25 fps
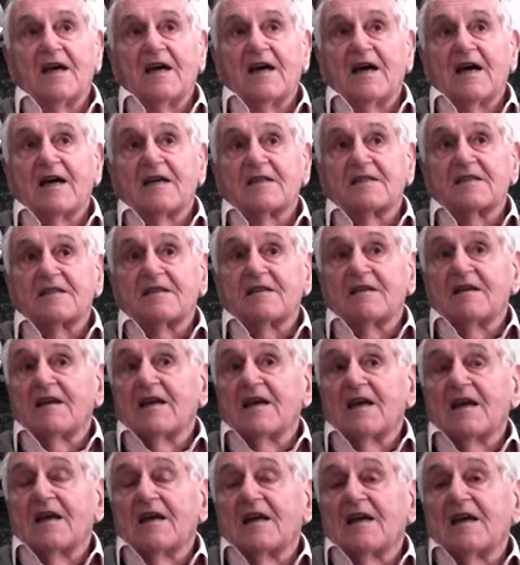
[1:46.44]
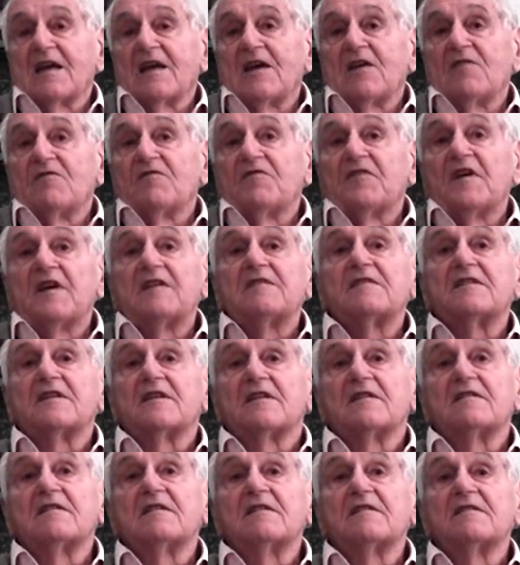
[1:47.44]
has
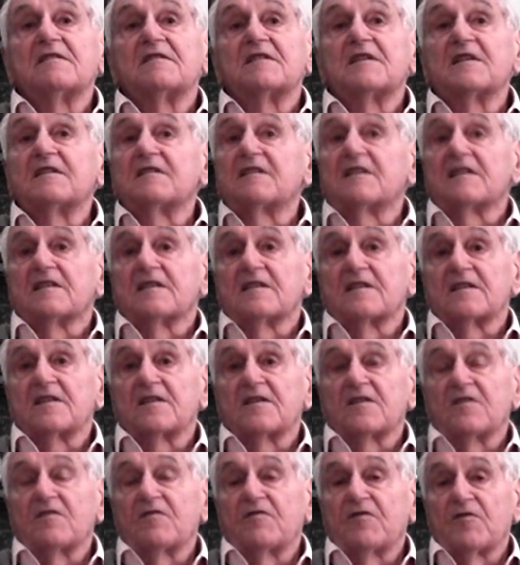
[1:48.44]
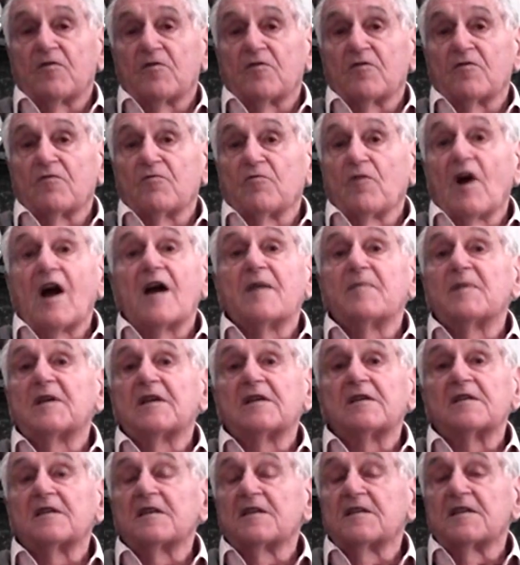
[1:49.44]
invented ditties,
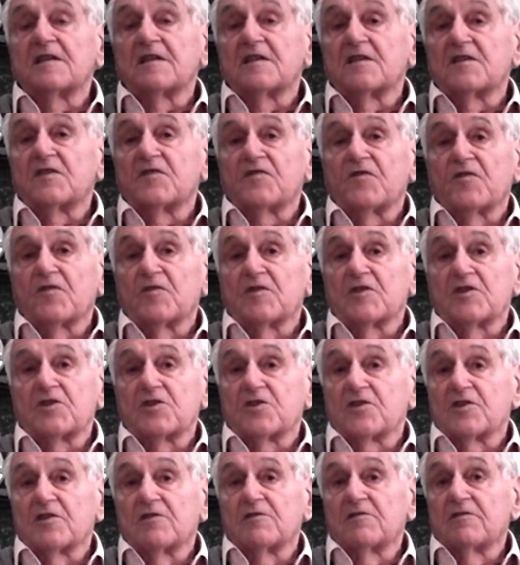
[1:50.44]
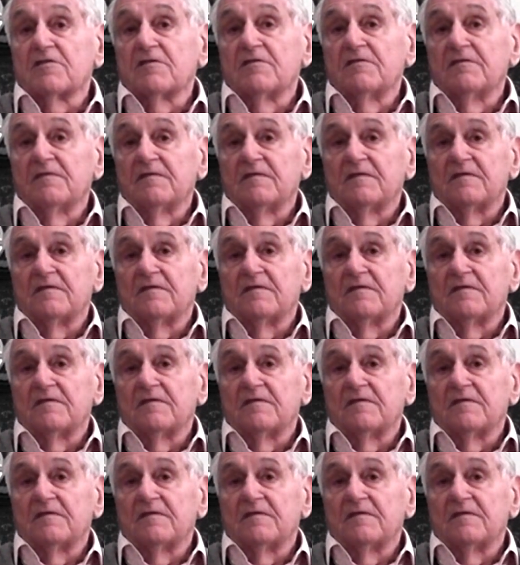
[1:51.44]
rhyming ditties for its children.